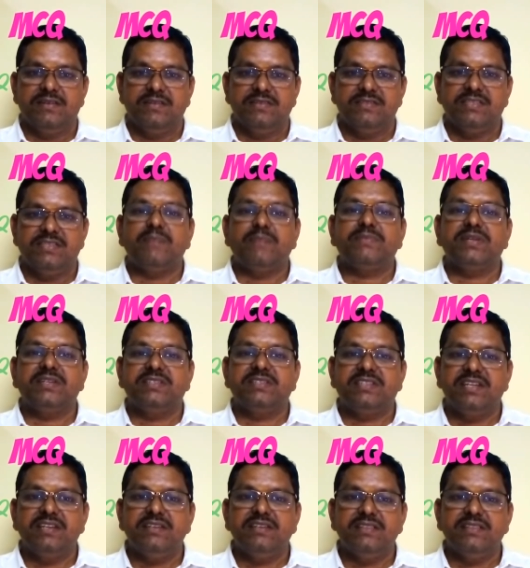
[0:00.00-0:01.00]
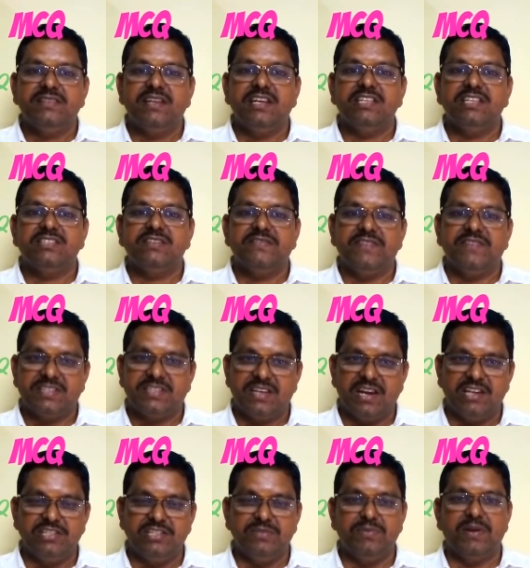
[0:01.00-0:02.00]
chapter 10, that is vector
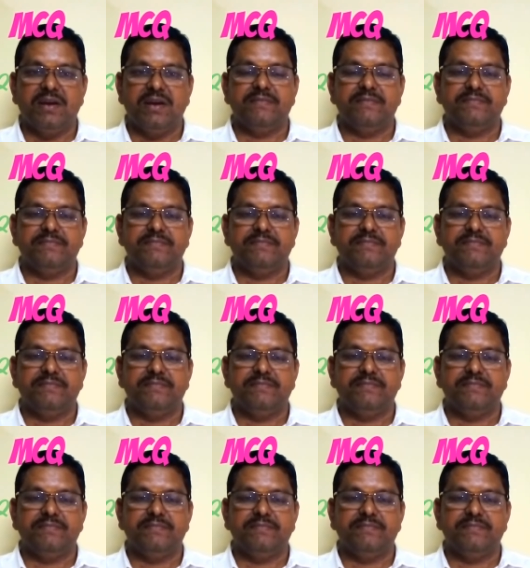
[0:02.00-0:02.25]
algebra.